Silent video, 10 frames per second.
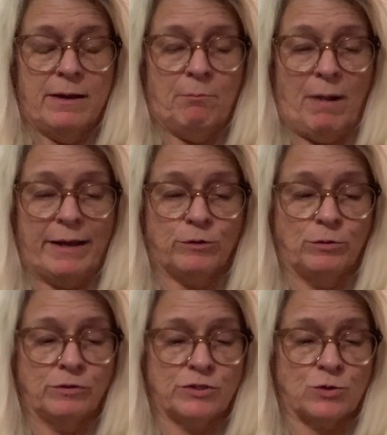
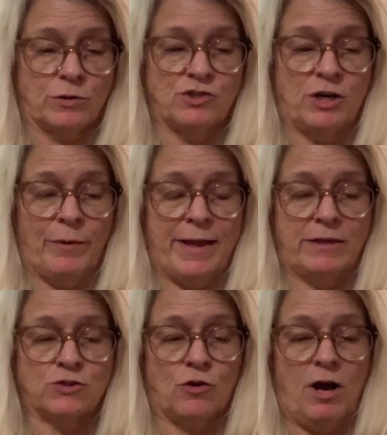Michael's or
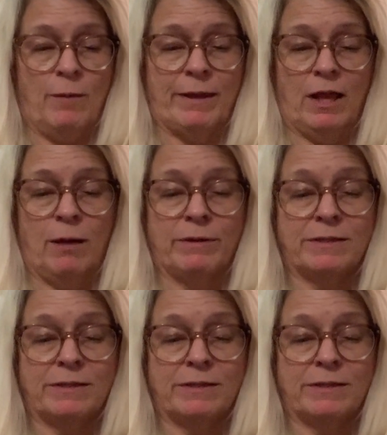Joann's or Hobby Lobby,